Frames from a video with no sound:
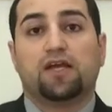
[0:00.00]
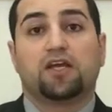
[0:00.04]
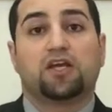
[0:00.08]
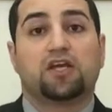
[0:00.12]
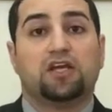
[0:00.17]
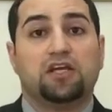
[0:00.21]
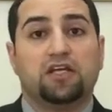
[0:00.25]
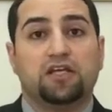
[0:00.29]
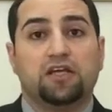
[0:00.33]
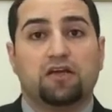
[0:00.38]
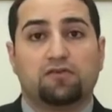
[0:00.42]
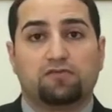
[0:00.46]

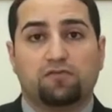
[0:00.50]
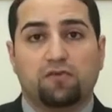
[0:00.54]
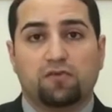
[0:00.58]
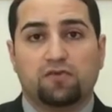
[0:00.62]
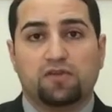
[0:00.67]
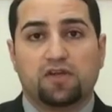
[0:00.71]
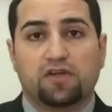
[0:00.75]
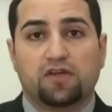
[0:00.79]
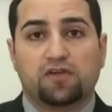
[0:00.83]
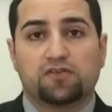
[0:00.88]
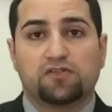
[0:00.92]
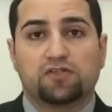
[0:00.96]
clear for
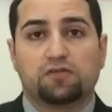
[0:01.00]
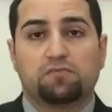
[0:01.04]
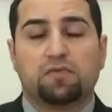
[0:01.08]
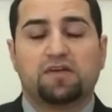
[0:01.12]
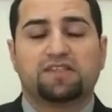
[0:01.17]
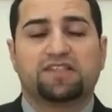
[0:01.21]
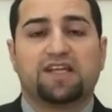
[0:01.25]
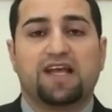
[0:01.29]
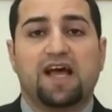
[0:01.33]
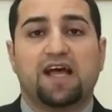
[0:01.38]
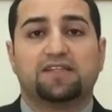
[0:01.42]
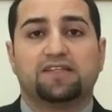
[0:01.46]
the
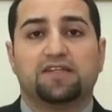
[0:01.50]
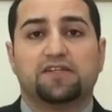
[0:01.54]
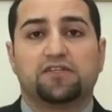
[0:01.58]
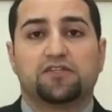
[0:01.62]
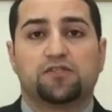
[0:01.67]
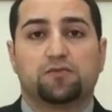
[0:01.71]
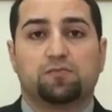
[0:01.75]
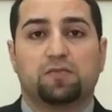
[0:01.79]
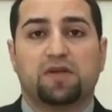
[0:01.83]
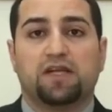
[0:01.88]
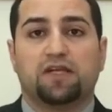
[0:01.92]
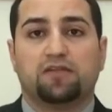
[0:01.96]
customer and
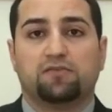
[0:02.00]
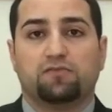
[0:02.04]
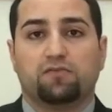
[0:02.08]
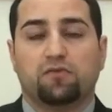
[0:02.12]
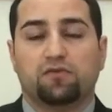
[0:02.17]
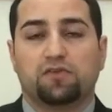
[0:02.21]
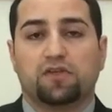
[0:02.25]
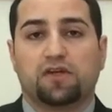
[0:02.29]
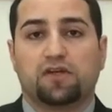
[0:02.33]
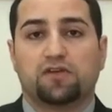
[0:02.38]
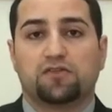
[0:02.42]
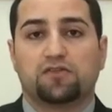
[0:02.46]
explained
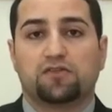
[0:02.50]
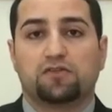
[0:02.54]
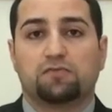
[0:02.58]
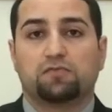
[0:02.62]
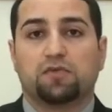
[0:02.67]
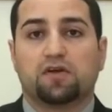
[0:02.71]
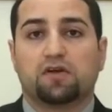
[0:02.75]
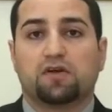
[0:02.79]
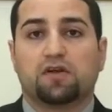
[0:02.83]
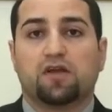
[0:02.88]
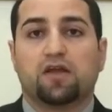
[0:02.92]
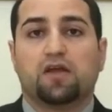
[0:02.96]
for the
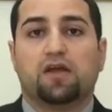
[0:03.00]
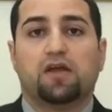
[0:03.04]
customer.